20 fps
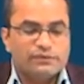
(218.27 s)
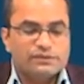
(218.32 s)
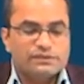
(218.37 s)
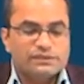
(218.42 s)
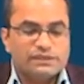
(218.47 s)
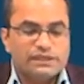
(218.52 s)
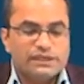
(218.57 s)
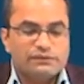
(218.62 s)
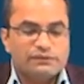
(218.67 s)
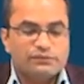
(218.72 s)

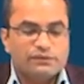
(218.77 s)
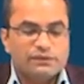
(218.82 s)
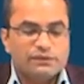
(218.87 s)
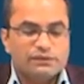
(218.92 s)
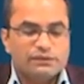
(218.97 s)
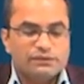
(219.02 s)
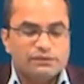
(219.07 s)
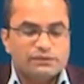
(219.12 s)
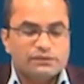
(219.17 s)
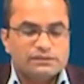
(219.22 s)
plus a
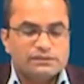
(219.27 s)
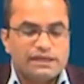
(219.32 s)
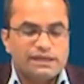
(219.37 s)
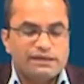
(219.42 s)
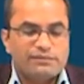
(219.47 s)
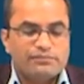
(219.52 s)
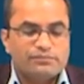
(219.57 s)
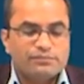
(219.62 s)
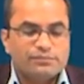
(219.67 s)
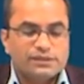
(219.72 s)
1 this
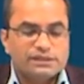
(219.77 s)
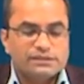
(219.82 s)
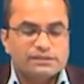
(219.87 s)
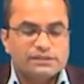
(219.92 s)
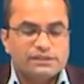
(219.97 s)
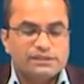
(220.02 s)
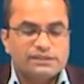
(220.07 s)
m plus